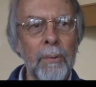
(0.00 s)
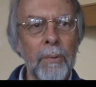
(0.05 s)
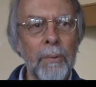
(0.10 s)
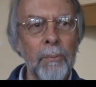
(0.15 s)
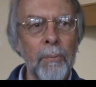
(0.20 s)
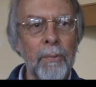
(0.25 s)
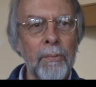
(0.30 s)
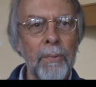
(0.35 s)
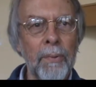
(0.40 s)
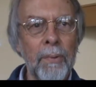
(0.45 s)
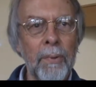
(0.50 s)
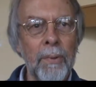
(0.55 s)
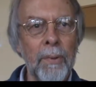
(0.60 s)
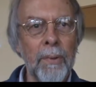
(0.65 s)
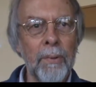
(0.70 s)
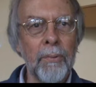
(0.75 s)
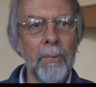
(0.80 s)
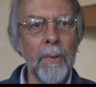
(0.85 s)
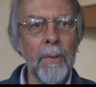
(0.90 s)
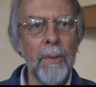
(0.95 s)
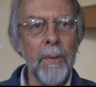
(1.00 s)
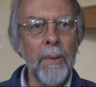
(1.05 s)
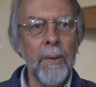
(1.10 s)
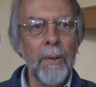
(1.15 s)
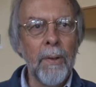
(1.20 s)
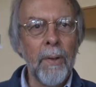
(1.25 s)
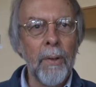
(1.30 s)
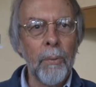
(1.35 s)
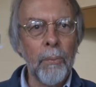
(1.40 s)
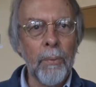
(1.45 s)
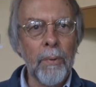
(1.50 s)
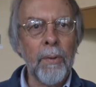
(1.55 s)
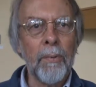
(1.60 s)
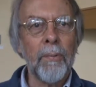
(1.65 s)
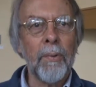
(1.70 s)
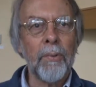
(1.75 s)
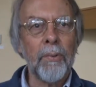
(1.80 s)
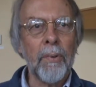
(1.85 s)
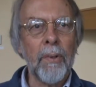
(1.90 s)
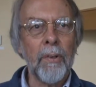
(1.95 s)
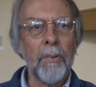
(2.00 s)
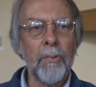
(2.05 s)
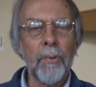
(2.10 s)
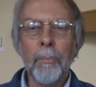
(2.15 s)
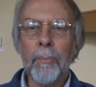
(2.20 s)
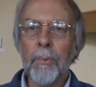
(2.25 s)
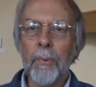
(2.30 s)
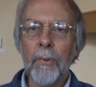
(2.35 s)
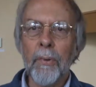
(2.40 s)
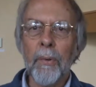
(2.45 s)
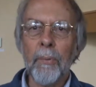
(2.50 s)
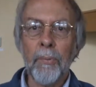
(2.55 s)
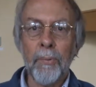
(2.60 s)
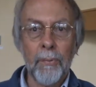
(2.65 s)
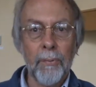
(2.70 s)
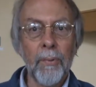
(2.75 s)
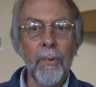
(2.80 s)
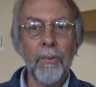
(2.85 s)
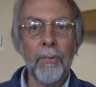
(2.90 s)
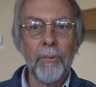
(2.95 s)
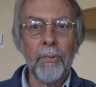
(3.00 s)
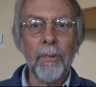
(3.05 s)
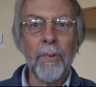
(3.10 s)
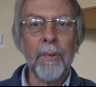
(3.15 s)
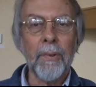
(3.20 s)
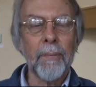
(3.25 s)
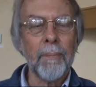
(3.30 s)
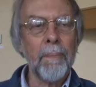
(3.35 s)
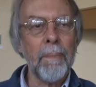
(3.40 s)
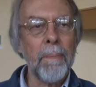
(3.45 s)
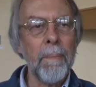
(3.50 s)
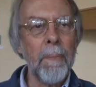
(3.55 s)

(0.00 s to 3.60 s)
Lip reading: and we feel that our Waldorf education programs are very strong,